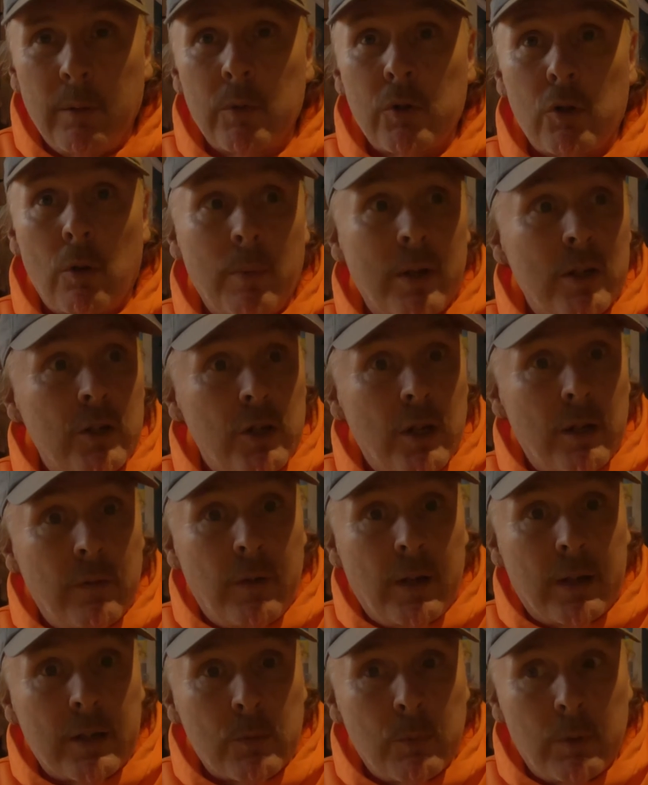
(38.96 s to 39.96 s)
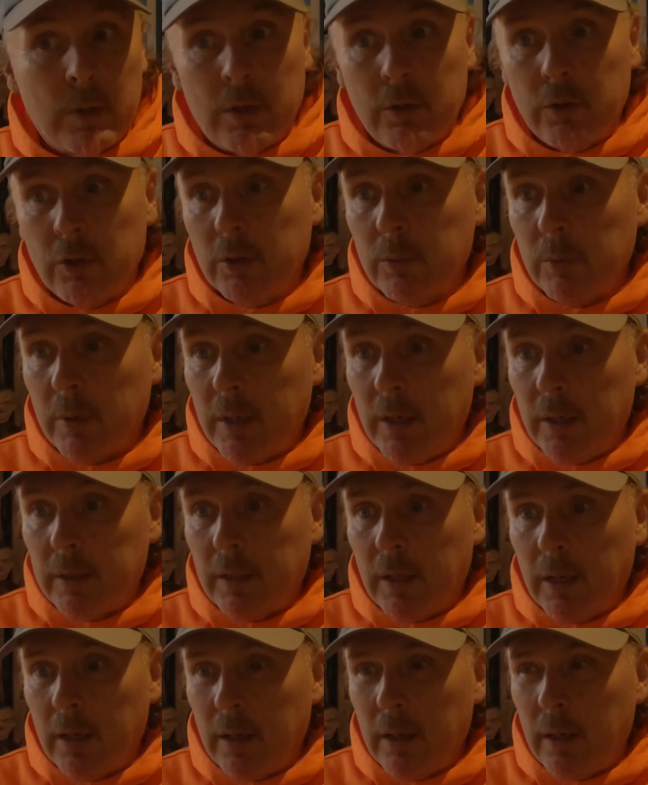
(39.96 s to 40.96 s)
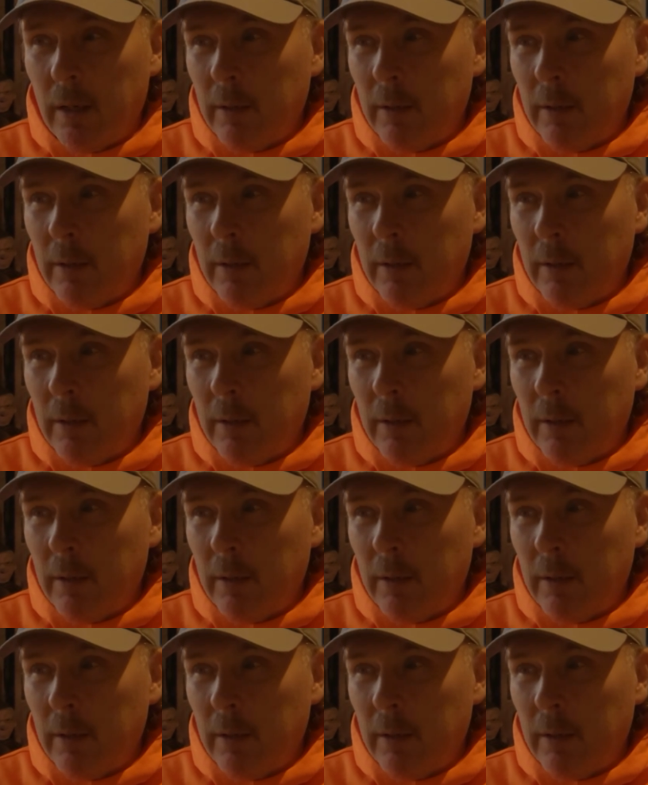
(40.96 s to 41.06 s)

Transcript: It was on my GFX 100 when I had that,